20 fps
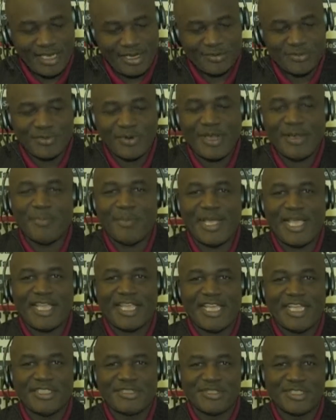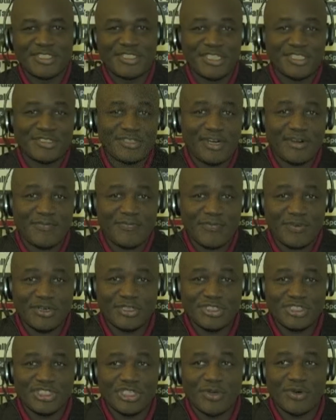Yeah, right back at you. This is our
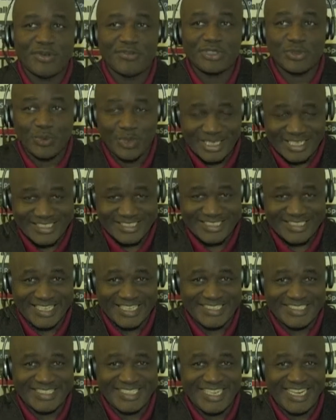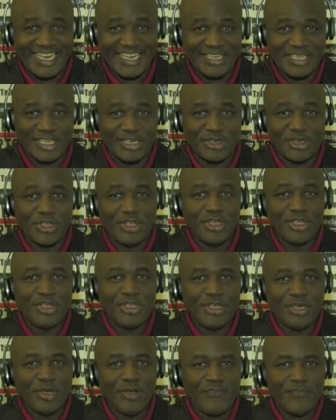first show of 2016, and
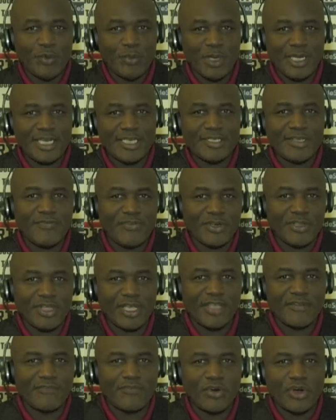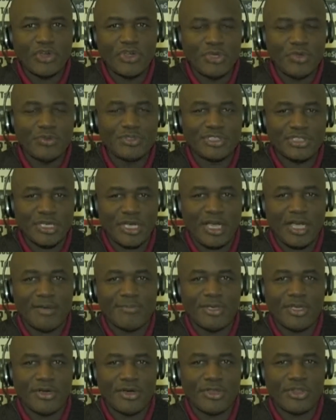you know, if you're looking for a new
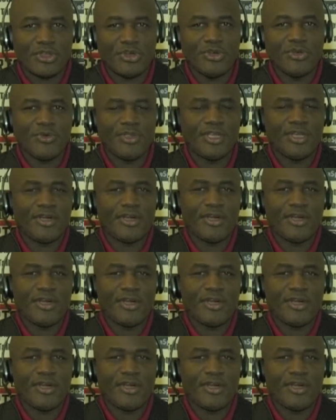job here in the new